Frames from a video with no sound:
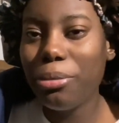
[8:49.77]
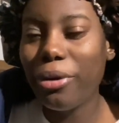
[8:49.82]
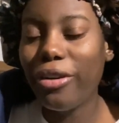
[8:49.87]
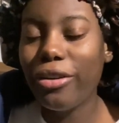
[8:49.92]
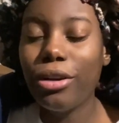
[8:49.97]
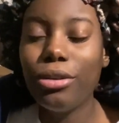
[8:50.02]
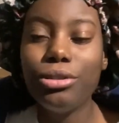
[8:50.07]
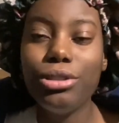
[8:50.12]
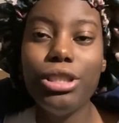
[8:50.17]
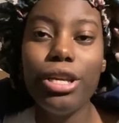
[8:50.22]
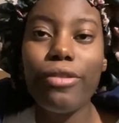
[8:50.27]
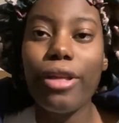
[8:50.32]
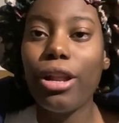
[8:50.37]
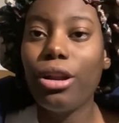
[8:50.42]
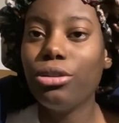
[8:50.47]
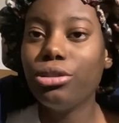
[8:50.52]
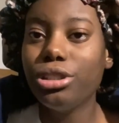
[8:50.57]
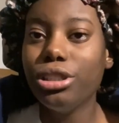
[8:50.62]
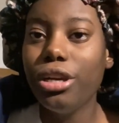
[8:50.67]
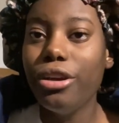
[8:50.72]
I don't
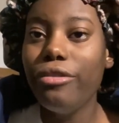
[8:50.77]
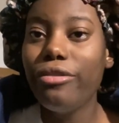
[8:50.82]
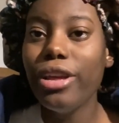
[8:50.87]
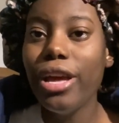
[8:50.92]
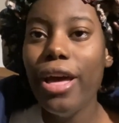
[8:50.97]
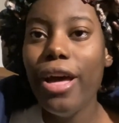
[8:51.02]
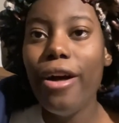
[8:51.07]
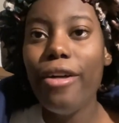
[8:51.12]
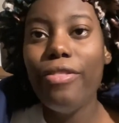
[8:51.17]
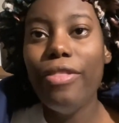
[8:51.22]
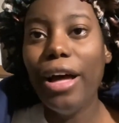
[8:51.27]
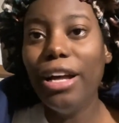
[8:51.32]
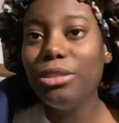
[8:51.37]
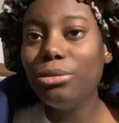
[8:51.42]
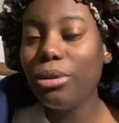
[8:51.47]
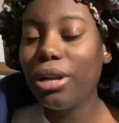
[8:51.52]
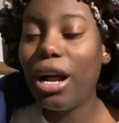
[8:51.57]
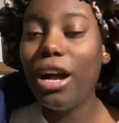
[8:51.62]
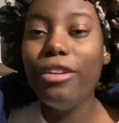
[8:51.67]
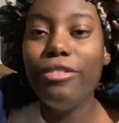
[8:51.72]
shift. That's
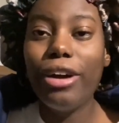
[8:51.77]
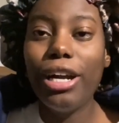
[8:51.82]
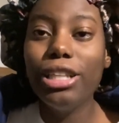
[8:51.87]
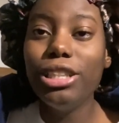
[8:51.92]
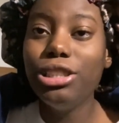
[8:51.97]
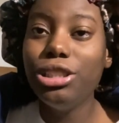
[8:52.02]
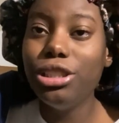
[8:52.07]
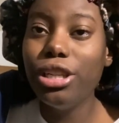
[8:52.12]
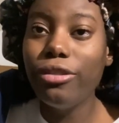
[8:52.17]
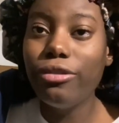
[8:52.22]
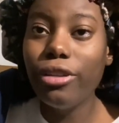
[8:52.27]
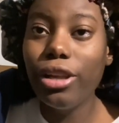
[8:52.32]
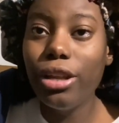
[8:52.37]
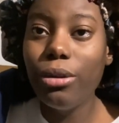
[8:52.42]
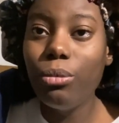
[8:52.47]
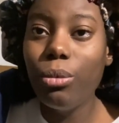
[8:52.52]
when I finally shifted.